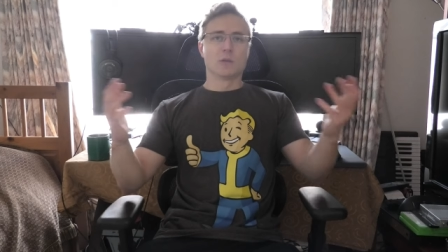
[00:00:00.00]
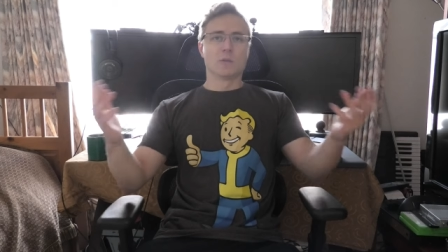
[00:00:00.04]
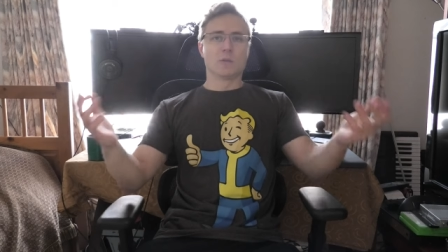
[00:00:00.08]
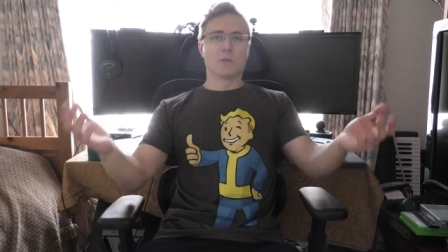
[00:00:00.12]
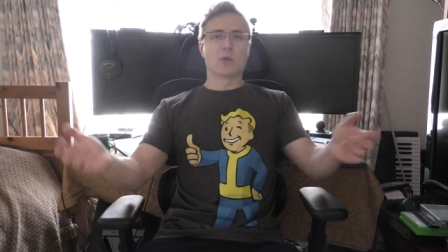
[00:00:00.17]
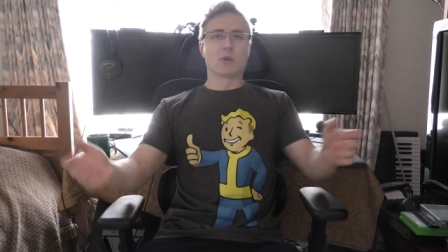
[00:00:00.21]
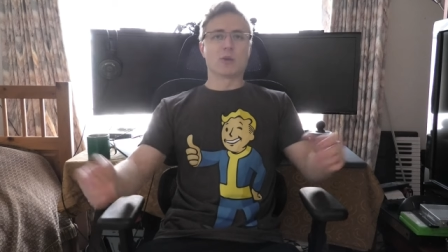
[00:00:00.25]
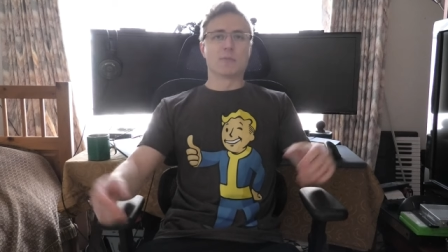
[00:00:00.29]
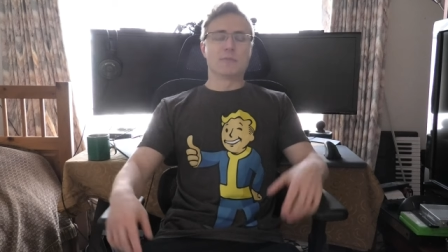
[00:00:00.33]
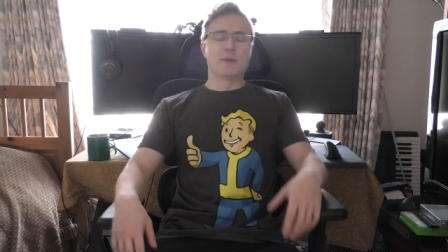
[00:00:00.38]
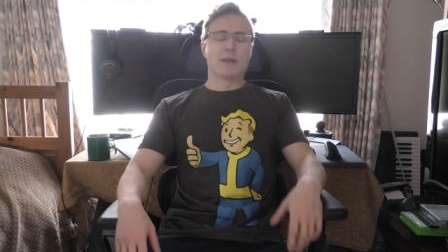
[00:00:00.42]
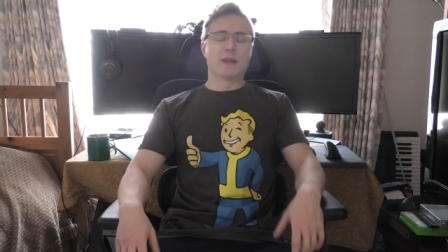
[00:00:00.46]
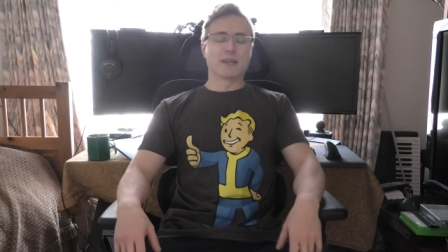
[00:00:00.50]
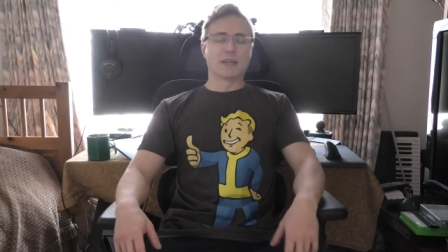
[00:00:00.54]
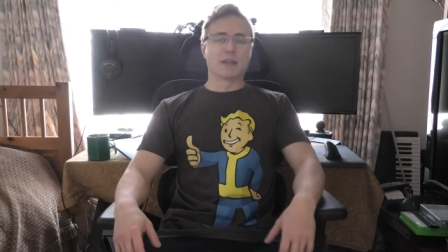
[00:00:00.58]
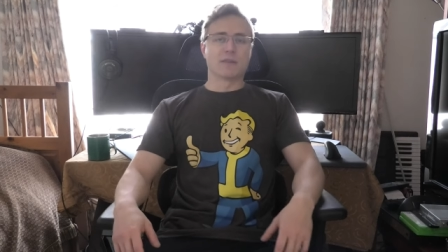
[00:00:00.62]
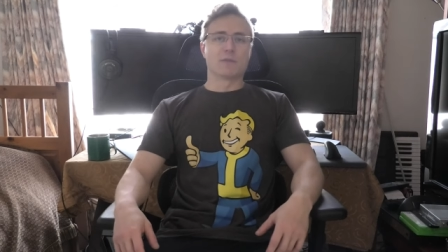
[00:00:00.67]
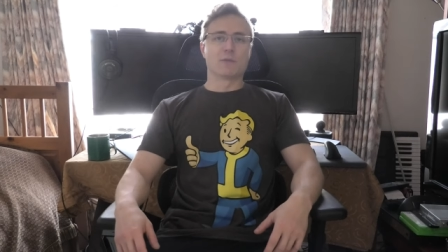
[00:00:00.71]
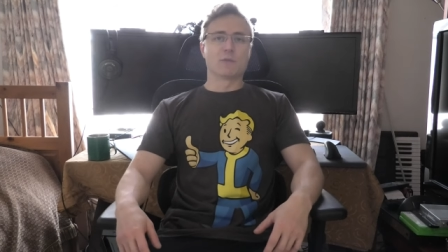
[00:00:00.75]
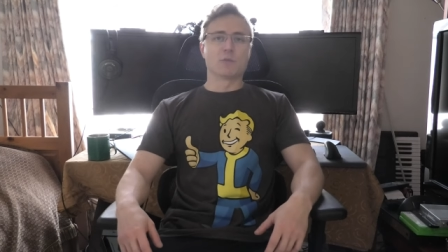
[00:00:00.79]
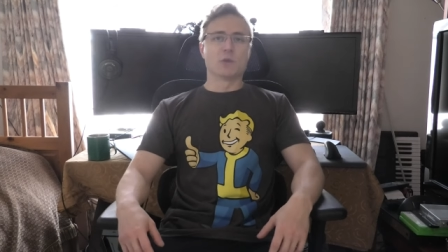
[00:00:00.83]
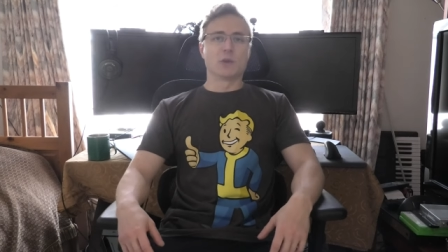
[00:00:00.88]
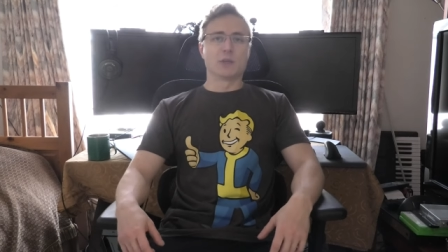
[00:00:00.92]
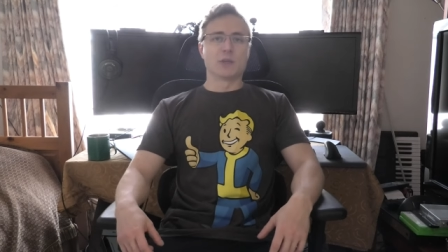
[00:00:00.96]
Welcome back
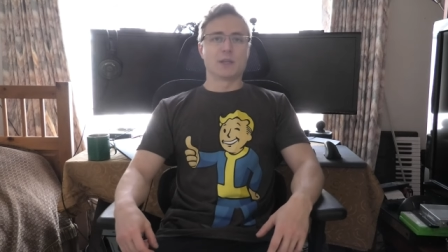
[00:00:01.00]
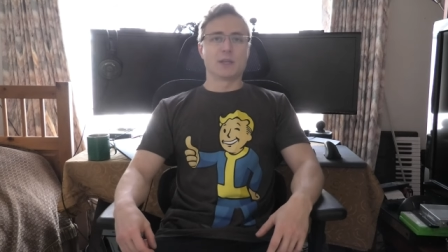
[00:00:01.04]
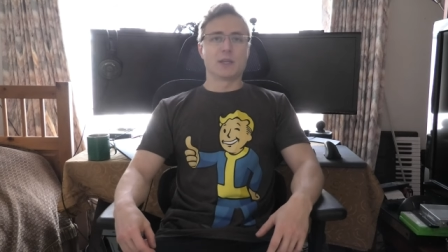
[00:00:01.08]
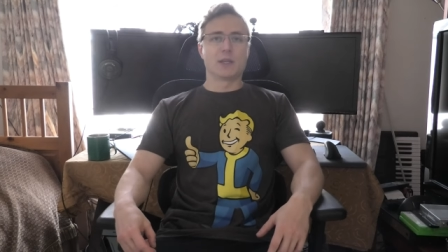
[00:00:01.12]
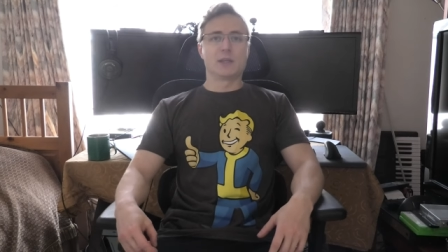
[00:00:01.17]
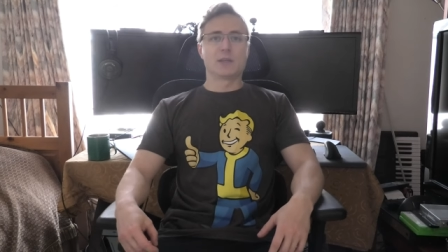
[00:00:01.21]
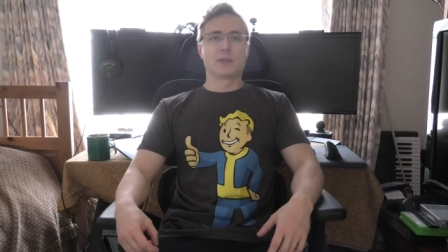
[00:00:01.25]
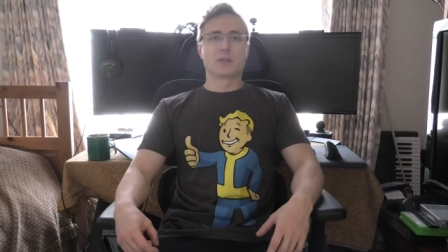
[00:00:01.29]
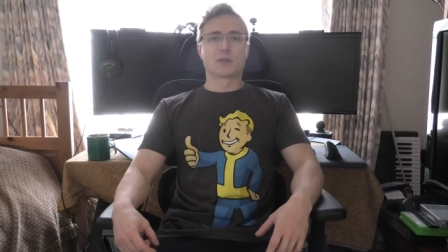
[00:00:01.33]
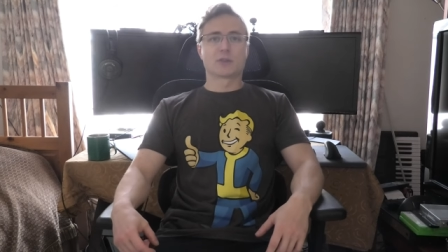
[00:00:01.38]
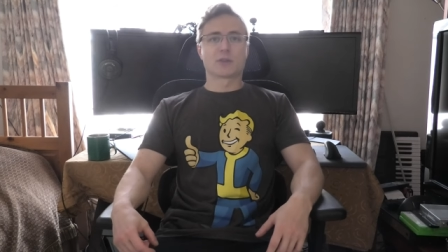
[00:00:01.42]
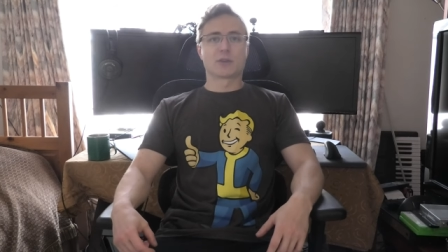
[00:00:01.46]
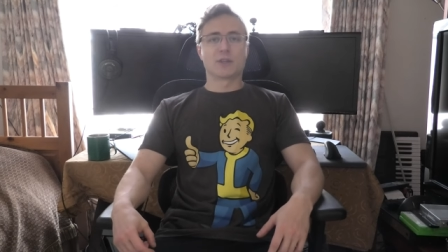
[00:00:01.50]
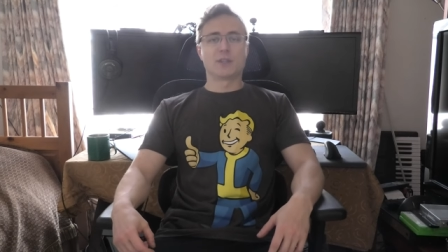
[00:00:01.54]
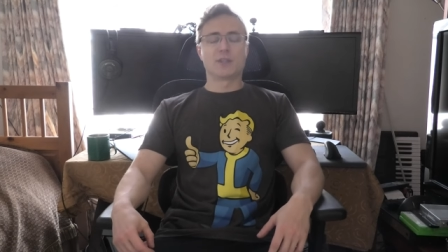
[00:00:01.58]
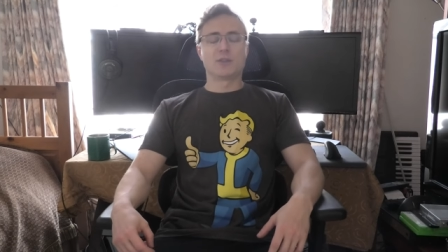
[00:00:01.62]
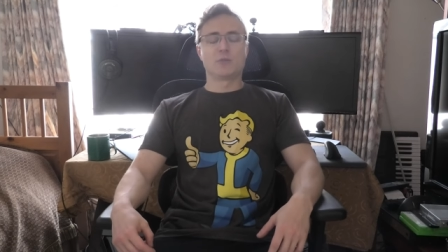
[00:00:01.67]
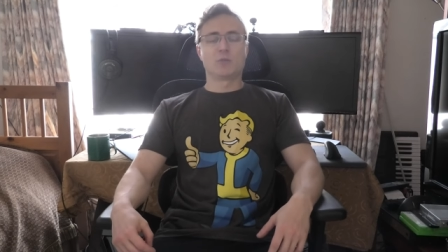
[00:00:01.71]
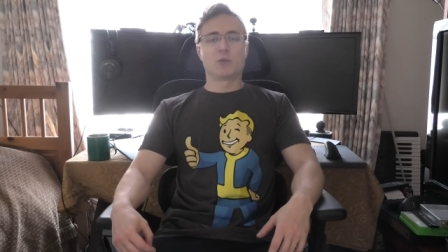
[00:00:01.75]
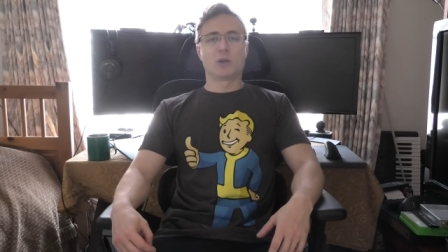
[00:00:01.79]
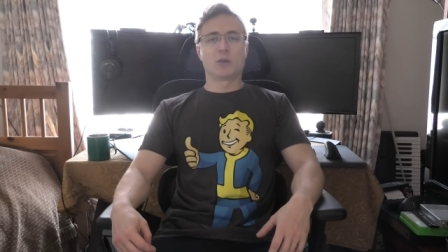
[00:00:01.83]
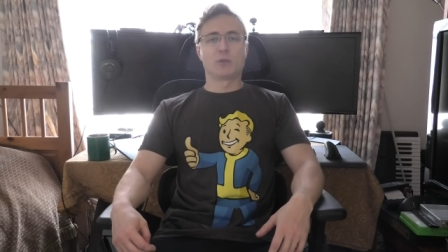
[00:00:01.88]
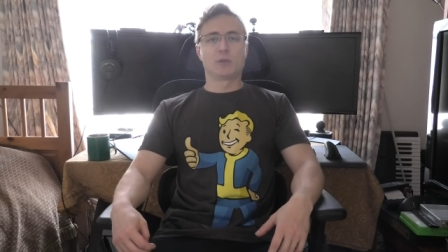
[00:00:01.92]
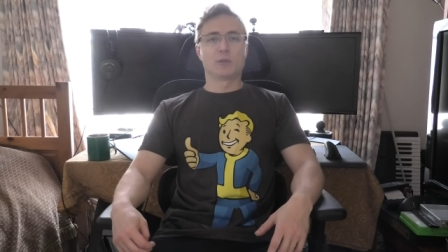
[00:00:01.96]
everyone, it is Crazy
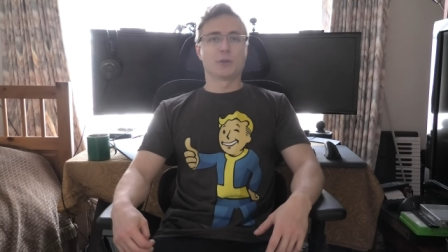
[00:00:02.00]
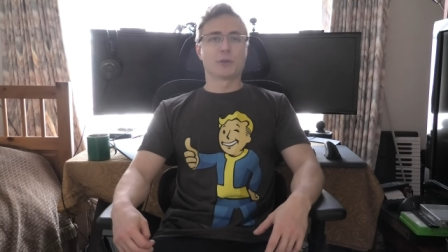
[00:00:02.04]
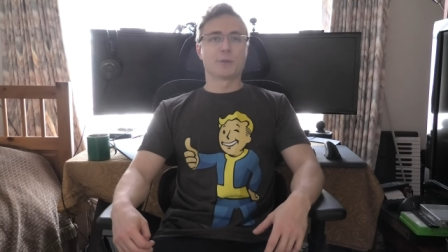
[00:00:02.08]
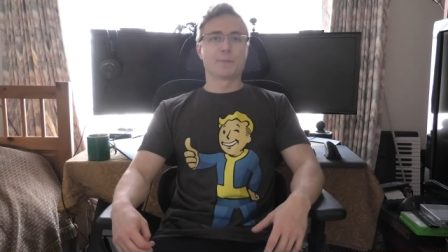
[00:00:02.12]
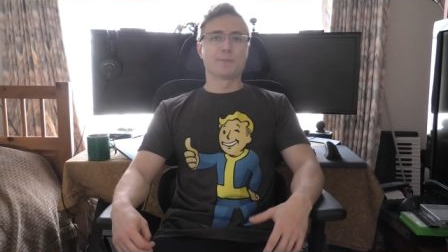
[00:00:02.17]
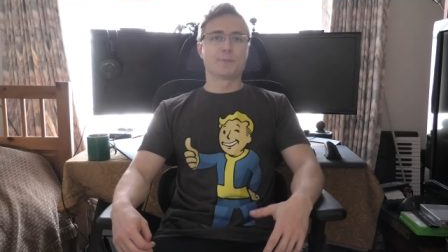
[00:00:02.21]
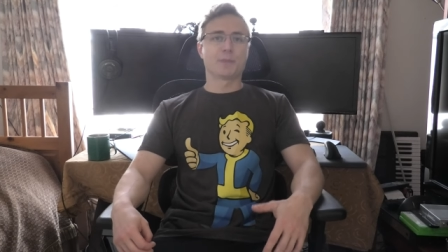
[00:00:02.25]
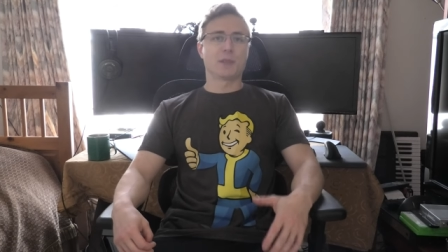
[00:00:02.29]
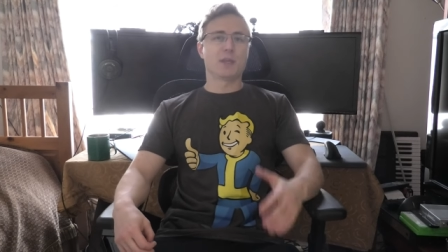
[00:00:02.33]
Welder,